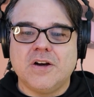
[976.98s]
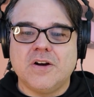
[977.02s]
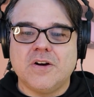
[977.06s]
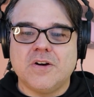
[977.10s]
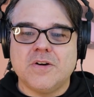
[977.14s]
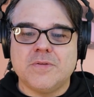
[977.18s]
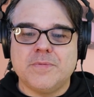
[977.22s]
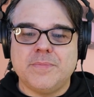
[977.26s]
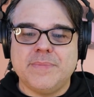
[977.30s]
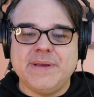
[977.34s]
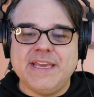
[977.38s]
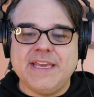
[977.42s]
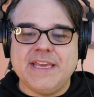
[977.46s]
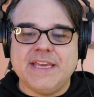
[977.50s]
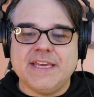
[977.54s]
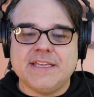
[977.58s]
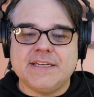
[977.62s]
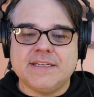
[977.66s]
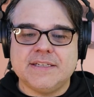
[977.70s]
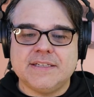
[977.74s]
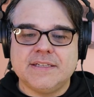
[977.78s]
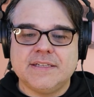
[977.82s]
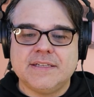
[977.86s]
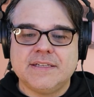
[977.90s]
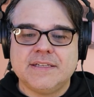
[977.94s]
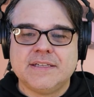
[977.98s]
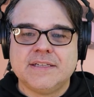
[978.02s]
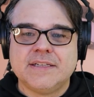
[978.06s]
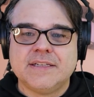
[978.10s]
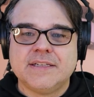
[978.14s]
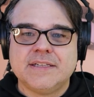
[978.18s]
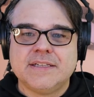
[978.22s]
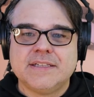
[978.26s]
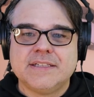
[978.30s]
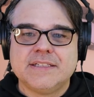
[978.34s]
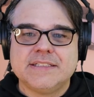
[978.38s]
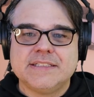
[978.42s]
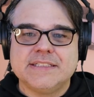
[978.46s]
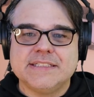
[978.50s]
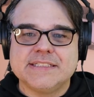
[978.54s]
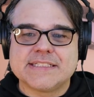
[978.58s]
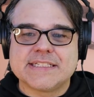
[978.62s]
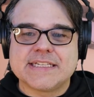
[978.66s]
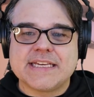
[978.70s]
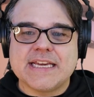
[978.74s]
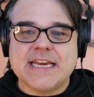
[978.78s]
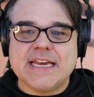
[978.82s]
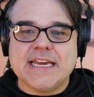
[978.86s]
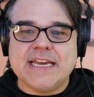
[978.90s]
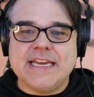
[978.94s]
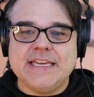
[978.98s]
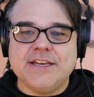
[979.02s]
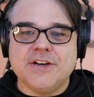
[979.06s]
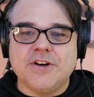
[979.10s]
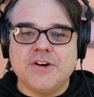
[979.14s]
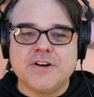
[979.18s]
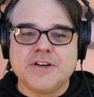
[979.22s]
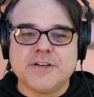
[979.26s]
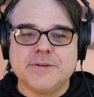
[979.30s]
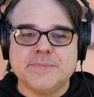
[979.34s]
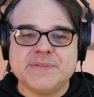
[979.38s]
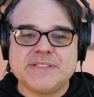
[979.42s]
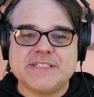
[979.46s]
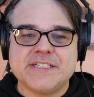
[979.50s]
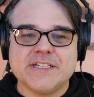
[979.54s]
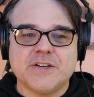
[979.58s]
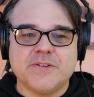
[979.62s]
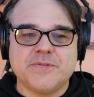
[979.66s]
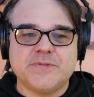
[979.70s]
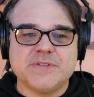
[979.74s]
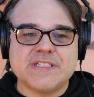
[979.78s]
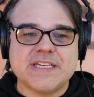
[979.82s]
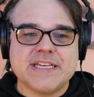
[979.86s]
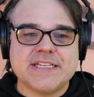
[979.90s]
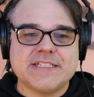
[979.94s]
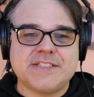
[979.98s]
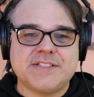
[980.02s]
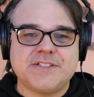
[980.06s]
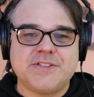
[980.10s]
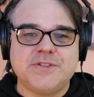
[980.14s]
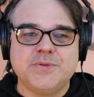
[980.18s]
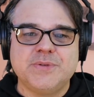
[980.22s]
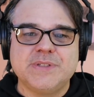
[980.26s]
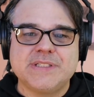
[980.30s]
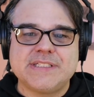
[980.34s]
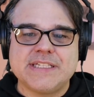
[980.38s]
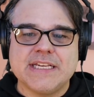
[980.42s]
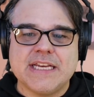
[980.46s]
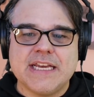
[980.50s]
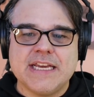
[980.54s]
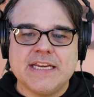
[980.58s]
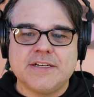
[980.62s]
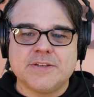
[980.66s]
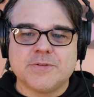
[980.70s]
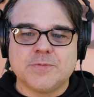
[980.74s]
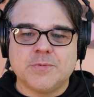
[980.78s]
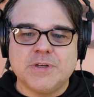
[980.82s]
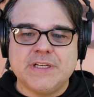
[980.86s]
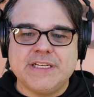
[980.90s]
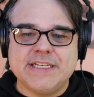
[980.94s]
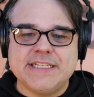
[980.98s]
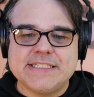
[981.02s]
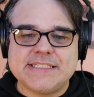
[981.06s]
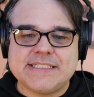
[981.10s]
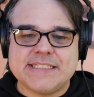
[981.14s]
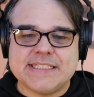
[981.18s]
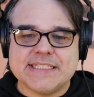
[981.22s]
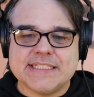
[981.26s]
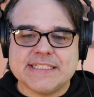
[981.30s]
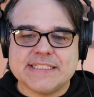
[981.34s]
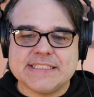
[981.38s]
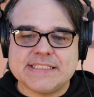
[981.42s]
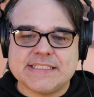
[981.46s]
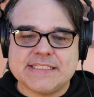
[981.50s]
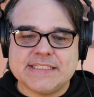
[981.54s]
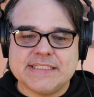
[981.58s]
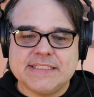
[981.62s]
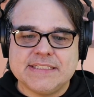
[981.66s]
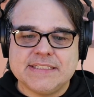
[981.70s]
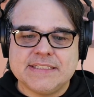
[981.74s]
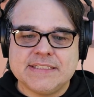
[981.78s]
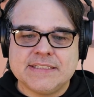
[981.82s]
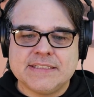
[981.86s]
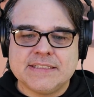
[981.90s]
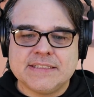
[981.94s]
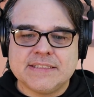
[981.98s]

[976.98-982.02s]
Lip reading: Oh, man. This guy hung himself. Was that suicide, or what is this?